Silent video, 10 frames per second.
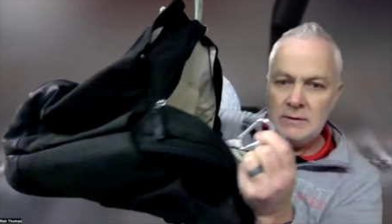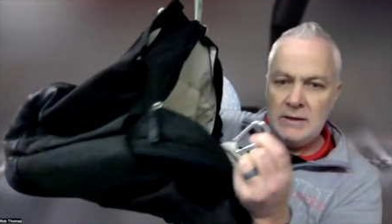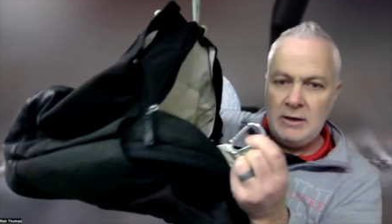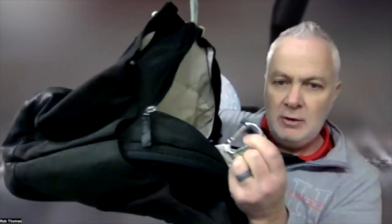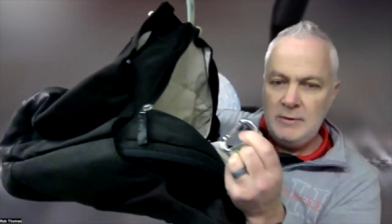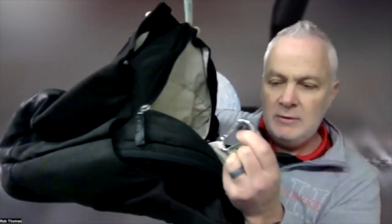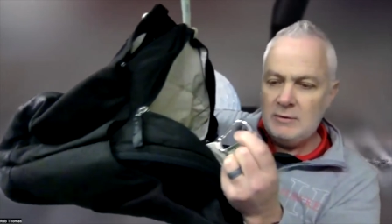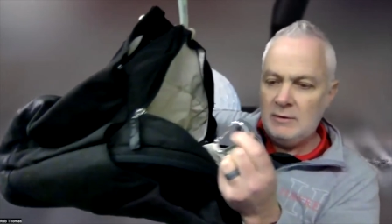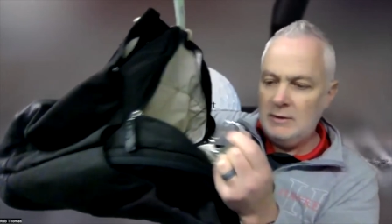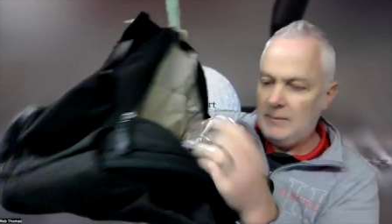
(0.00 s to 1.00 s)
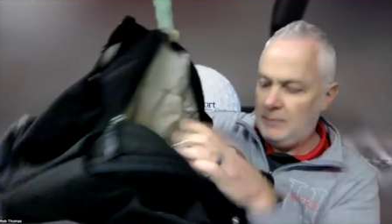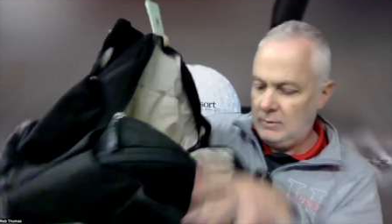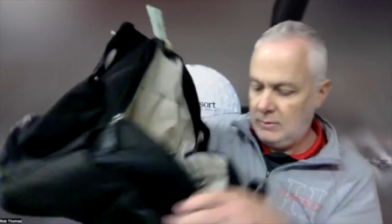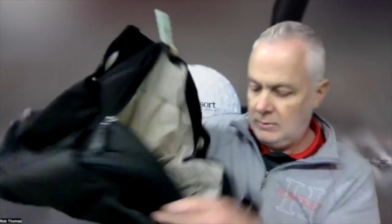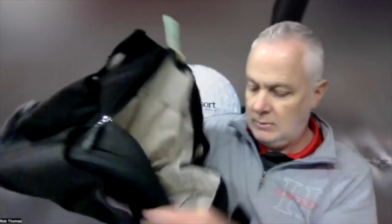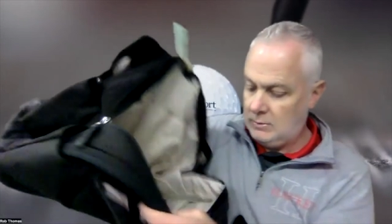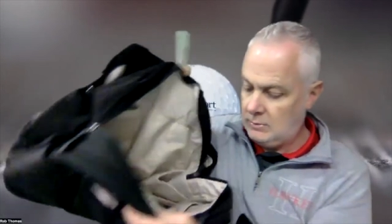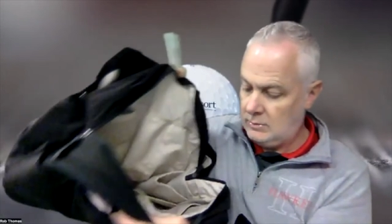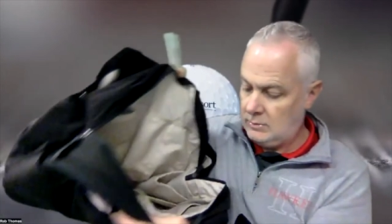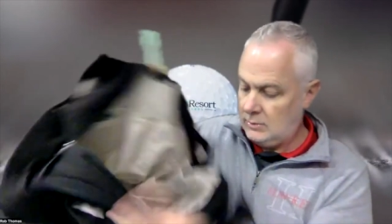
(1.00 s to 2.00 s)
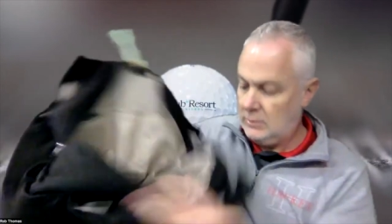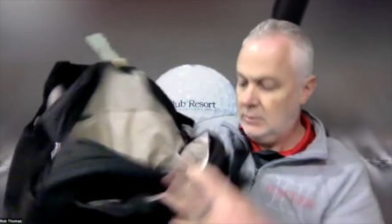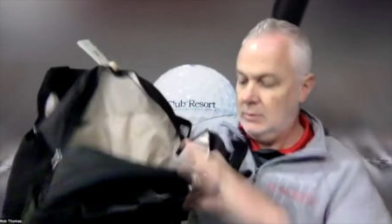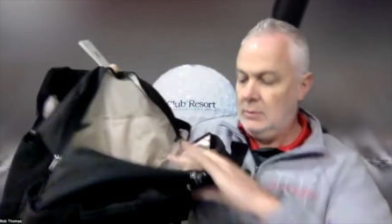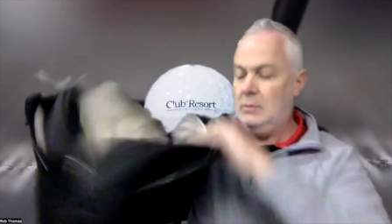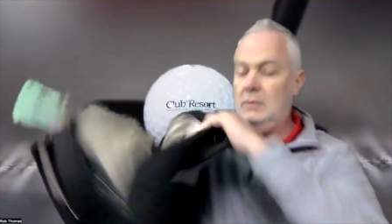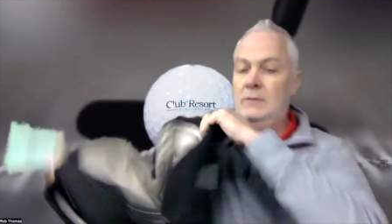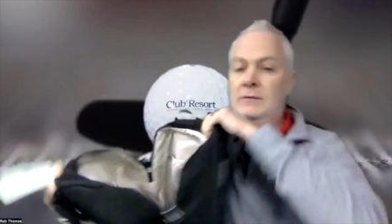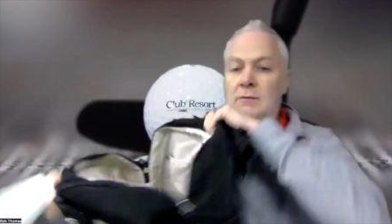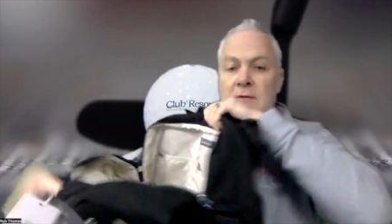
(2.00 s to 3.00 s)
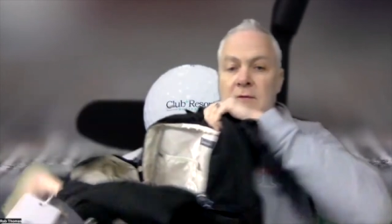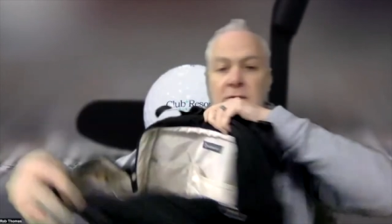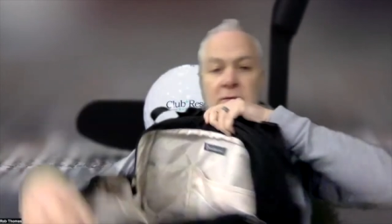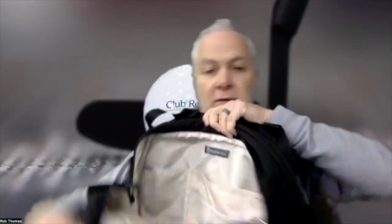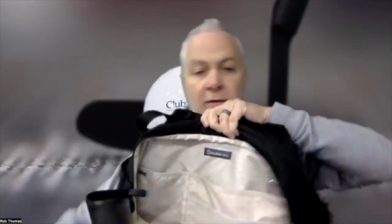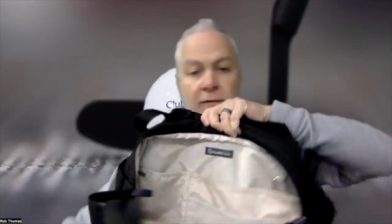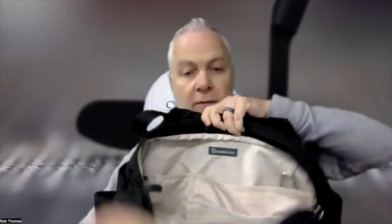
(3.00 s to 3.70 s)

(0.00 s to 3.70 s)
carabiner clip, all sorts of stuff.